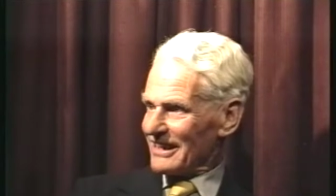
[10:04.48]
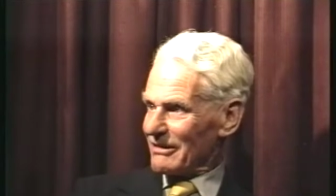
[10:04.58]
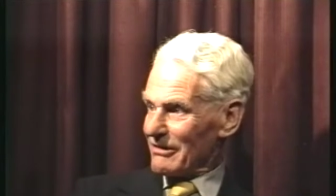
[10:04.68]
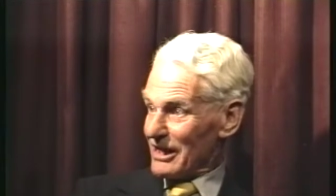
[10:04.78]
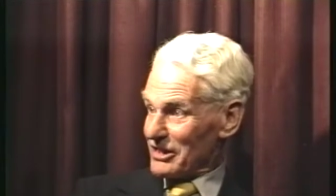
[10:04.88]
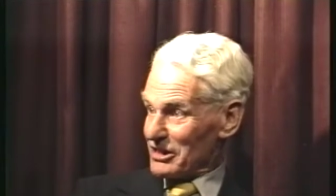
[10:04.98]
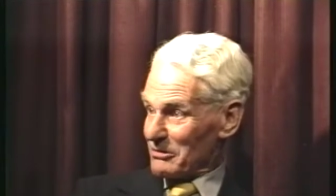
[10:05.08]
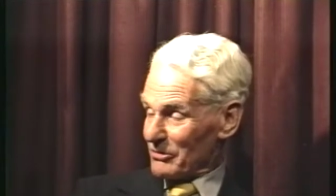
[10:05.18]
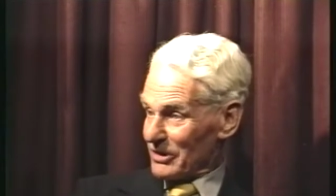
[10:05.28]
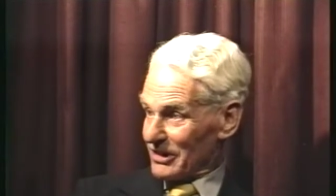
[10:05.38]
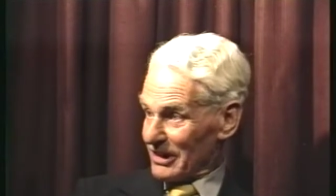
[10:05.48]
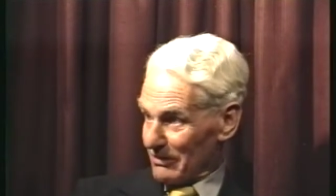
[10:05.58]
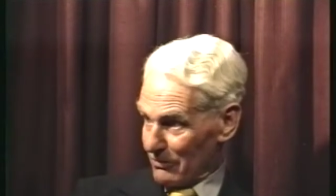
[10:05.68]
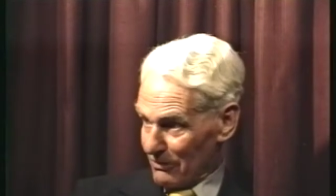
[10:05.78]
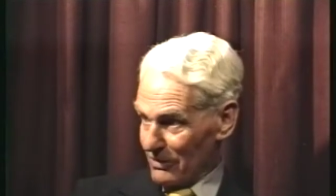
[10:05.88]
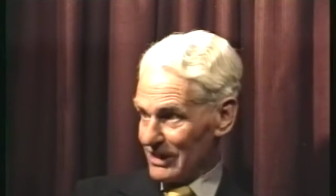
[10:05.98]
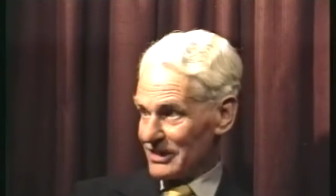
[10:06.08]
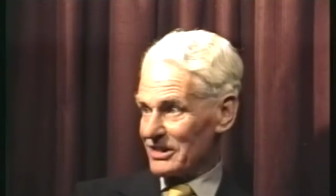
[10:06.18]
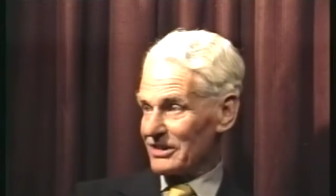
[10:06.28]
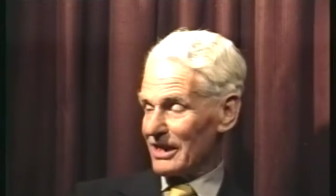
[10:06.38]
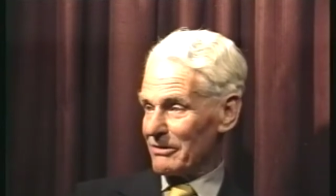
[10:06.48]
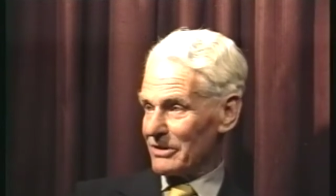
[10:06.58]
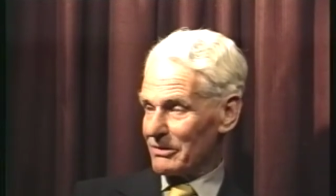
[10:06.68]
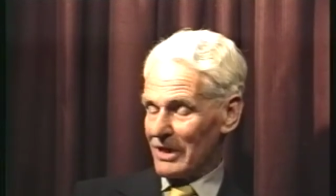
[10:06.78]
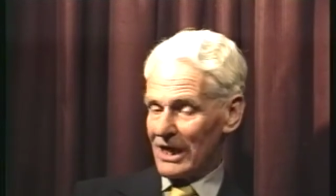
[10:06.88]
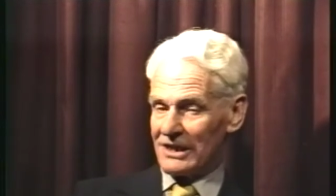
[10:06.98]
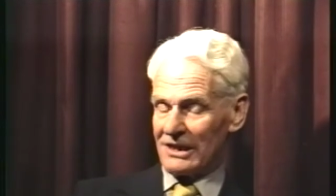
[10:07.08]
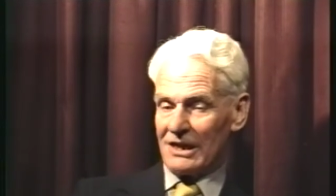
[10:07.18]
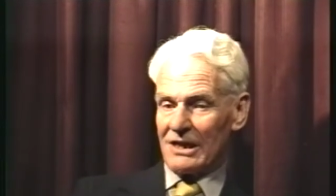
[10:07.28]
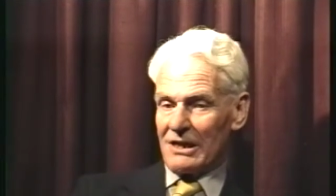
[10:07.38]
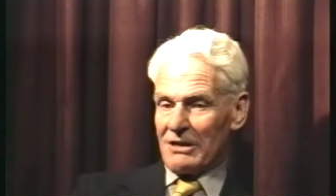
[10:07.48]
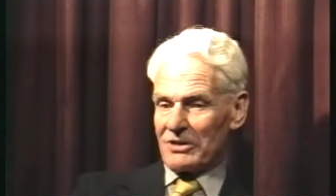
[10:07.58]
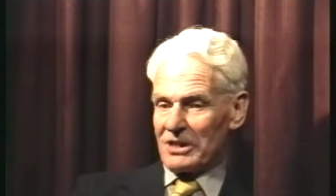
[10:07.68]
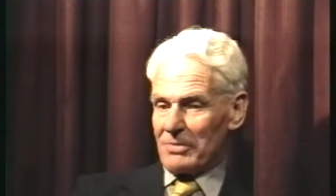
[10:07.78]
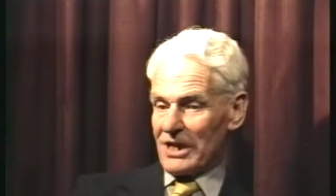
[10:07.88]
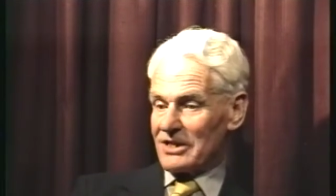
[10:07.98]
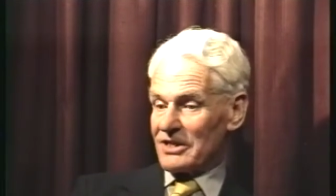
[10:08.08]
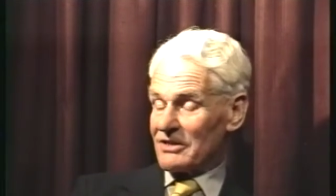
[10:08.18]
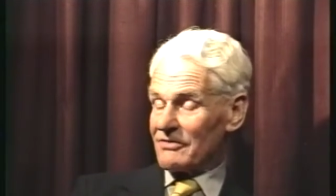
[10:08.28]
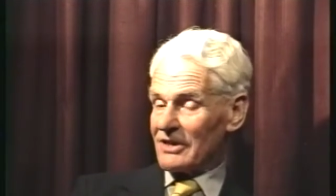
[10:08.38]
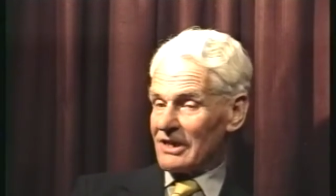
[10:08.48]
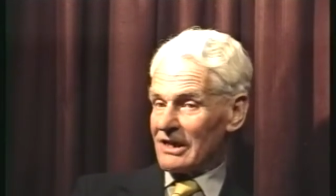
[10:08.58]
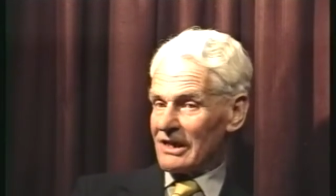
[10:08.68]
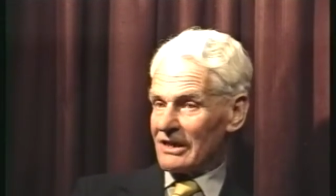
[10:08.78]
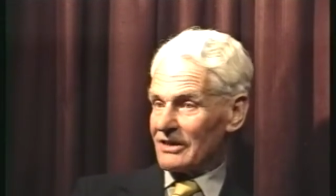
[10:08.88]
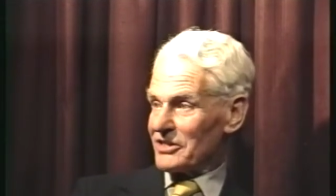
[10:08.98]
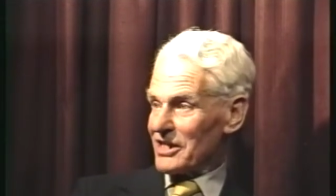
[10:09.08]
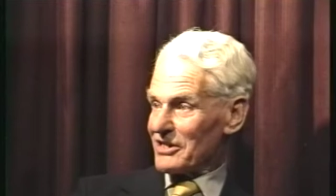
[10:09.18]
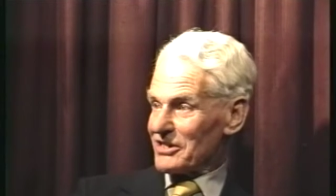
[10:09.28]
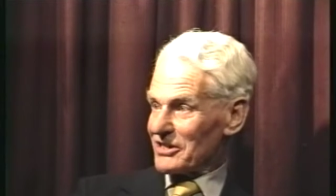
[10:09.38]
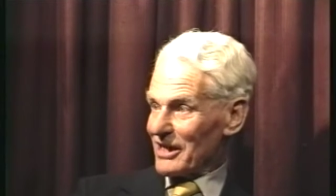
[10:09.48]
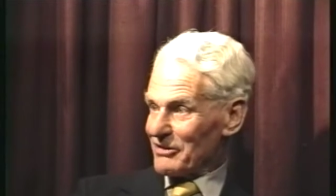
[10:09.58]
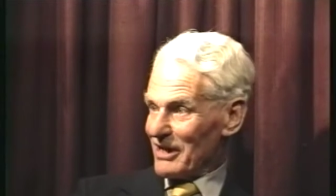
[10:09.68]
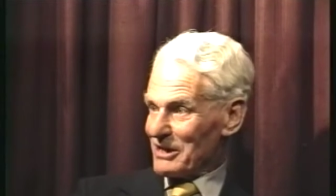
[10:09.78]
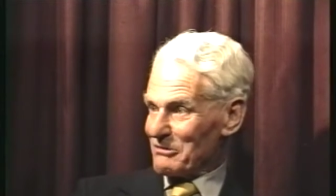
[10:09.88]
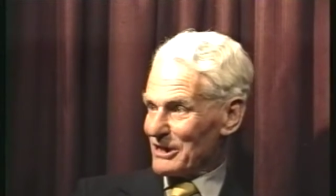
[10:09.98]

the relationship with Willis and then with White was the basis of the consensus I tried to